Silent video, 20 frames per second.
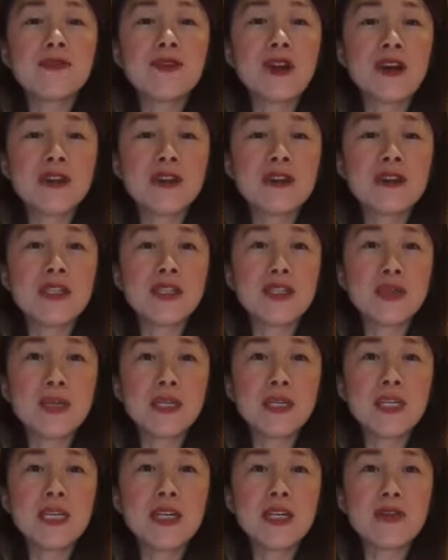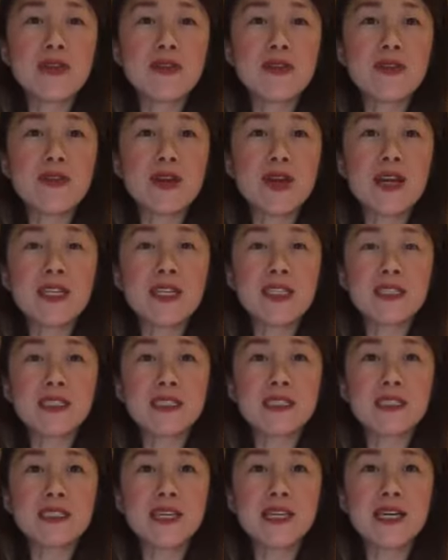rather than doing it right here.
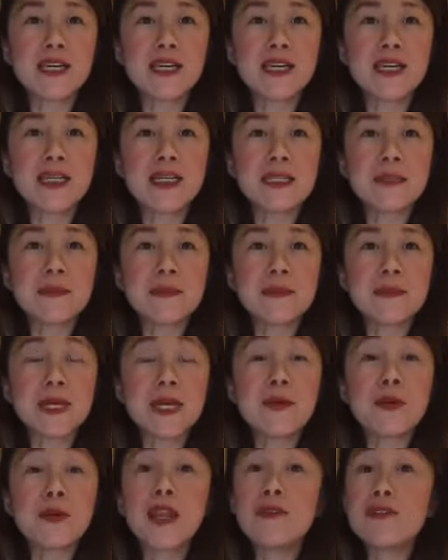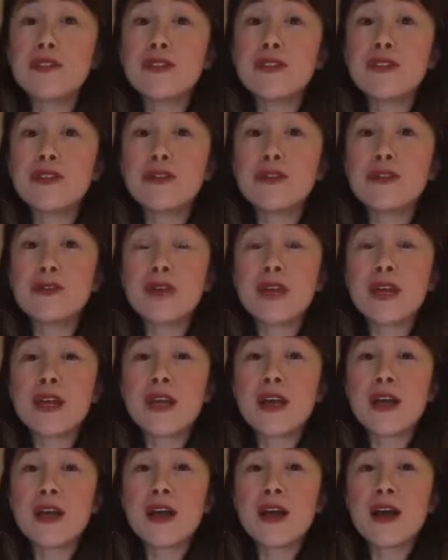I would love to know
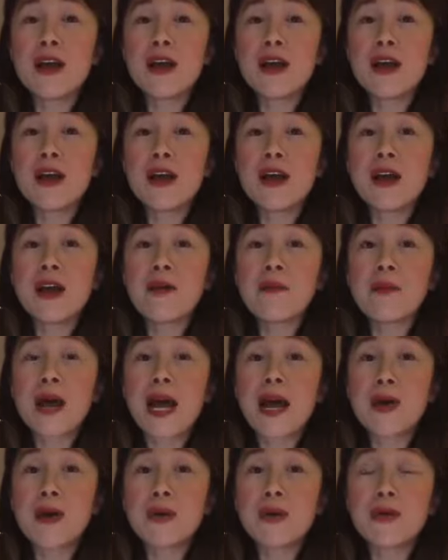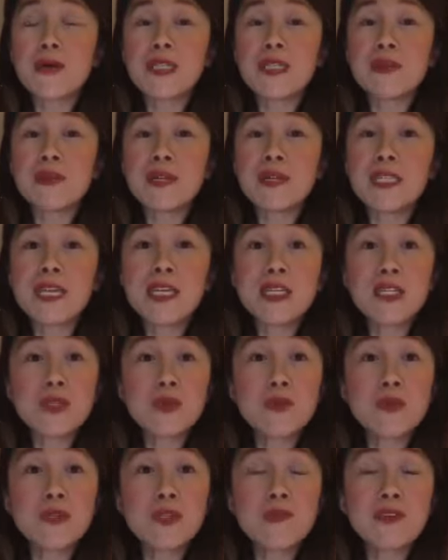how this
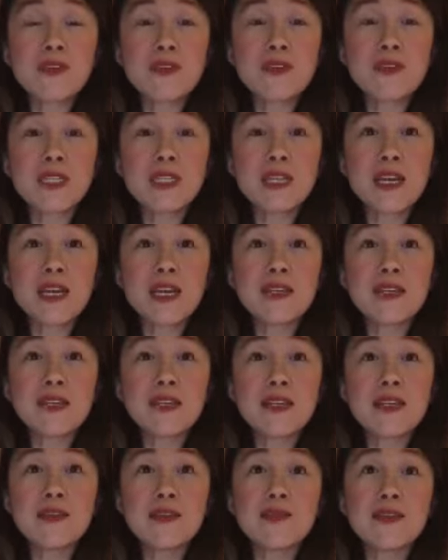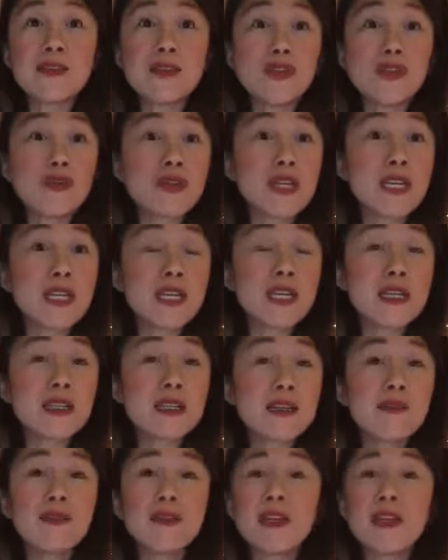meditation was for you tonight, and if you enjoyed
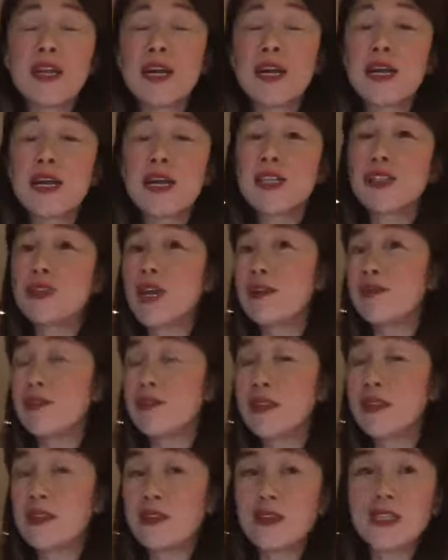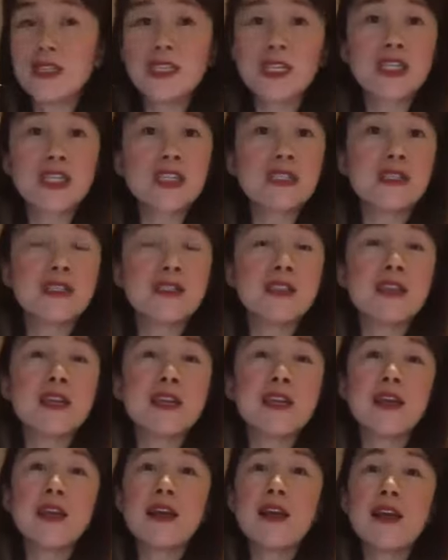it, if you'd like to have another session,
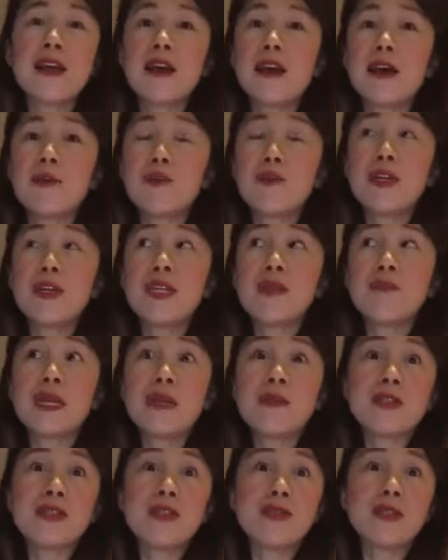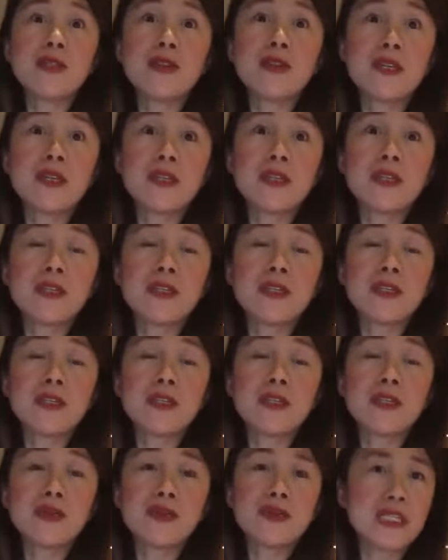we can maybe do a longer
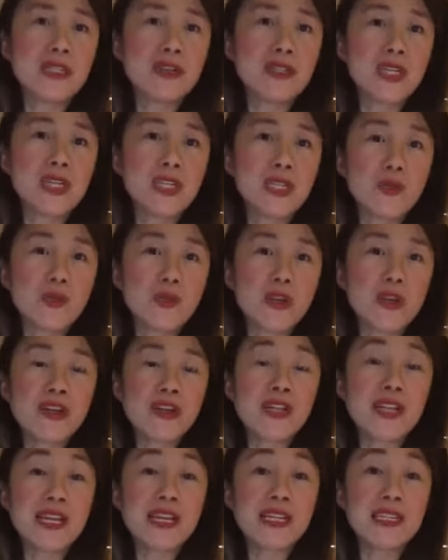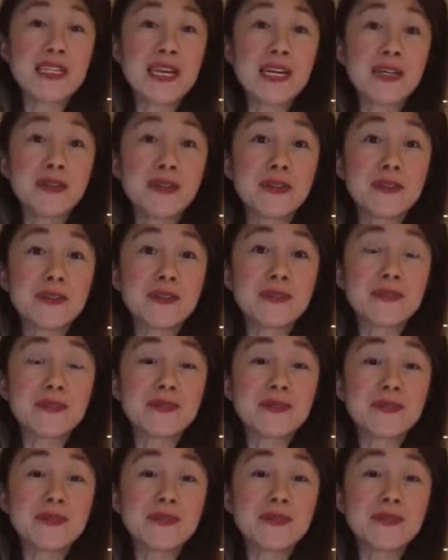yoga nidra session where you're laying down.